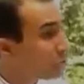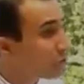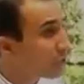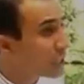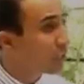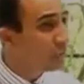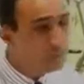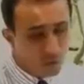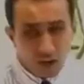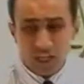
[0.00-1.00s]
You know, there were
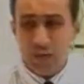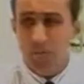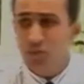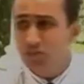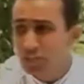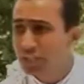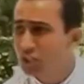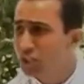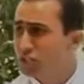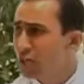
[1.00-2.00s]
flogging
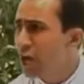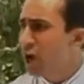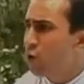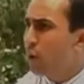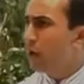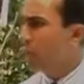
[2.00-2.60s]
procedures where